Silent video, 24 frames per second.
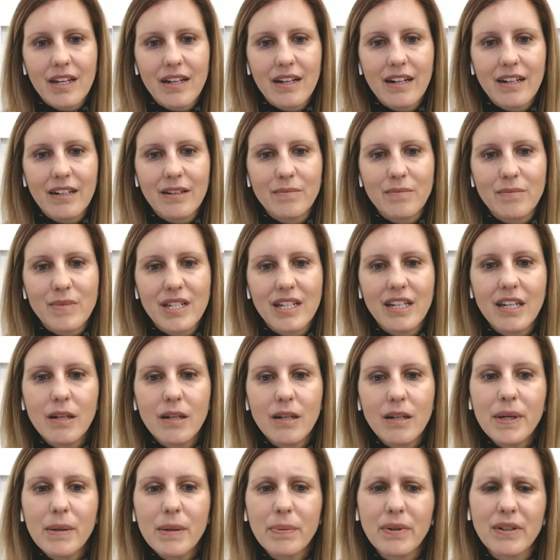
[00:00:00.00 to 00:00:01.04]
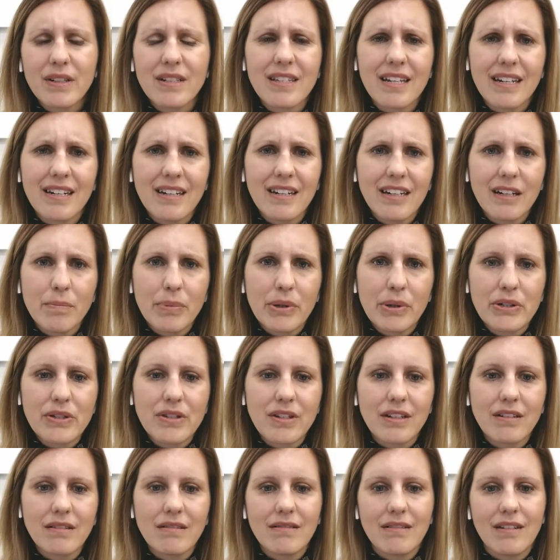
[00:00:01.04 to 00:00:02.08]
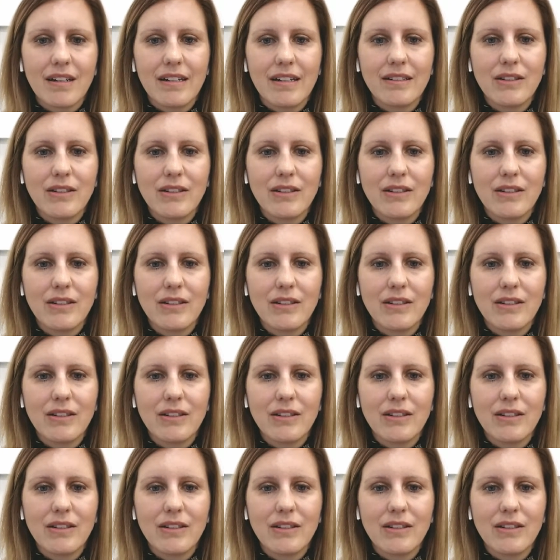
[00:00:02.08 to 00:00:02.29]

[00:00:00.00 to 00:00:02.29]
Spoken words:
To keep people attending in person,